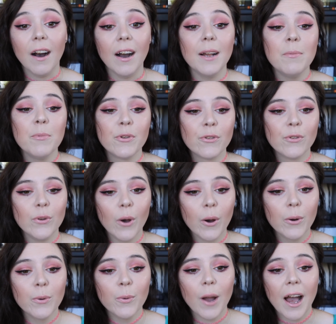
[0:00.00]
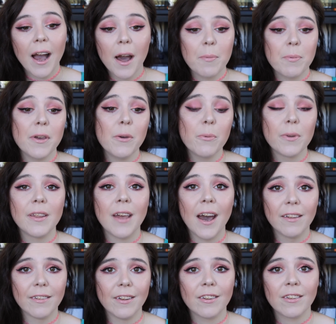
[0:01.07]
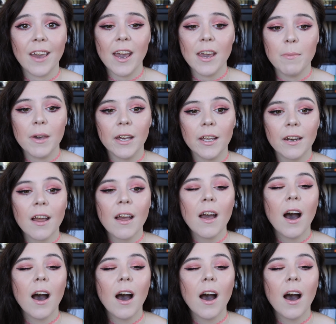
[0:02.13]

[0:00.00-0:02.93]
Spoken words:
I'm so happy with how this came out.